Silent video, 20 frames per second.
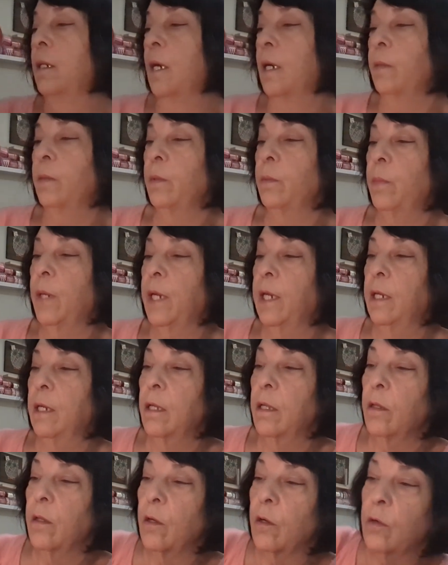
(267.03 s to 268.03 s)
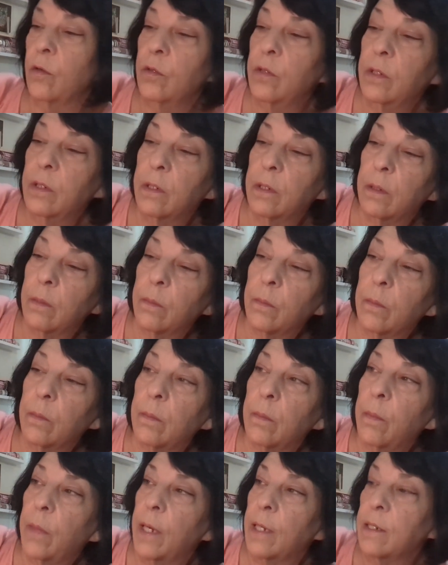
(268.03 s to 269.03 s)
I've been painting those
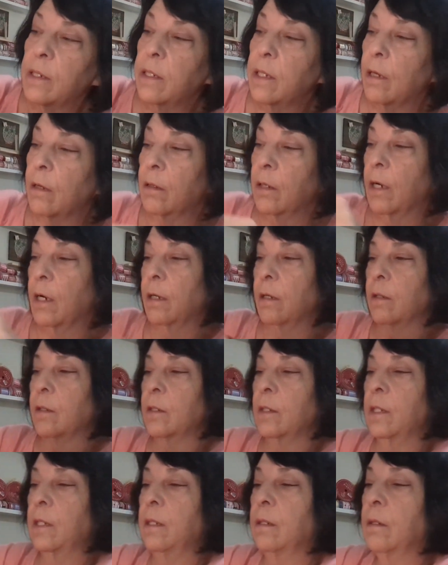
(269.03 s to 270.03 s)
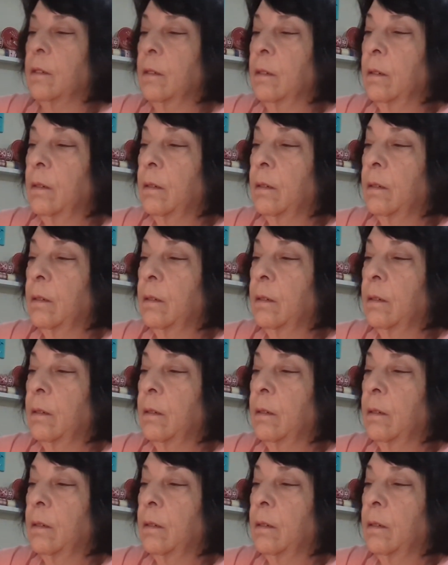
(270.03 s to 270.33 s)
pastel colors here.